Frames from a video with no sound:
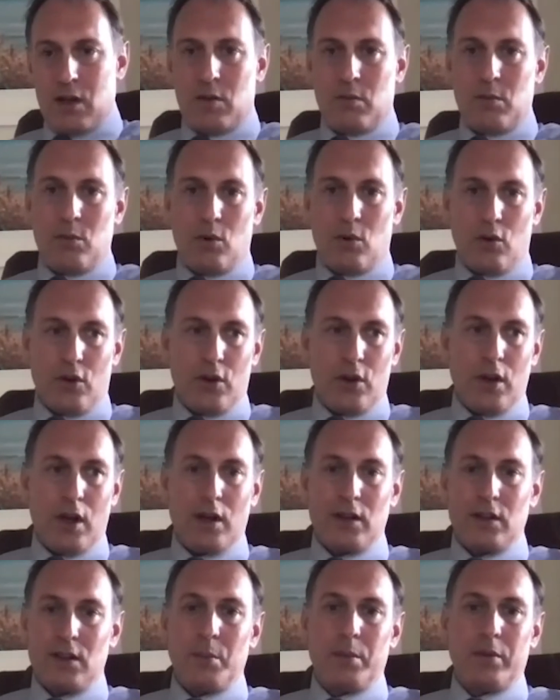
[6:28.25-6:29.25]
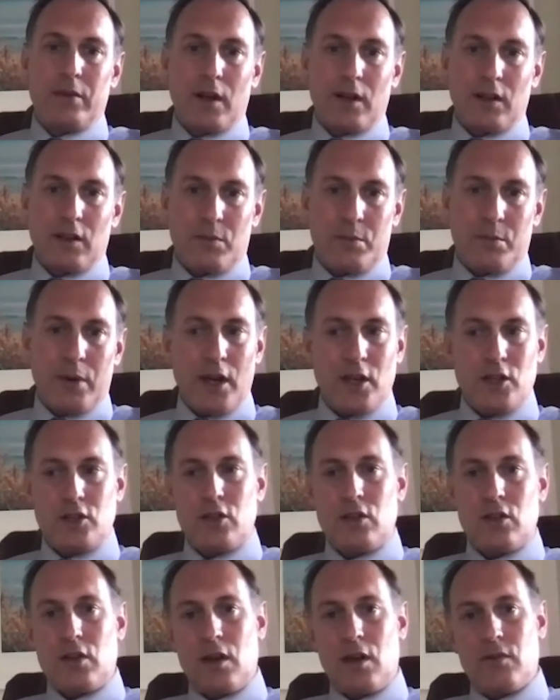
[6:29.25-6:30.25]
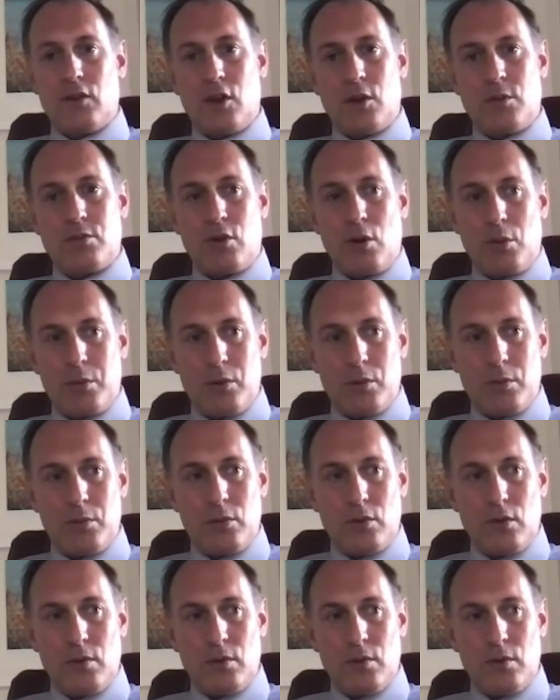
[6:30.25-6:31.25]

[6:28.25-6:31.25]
More than 90% of patients have no problems.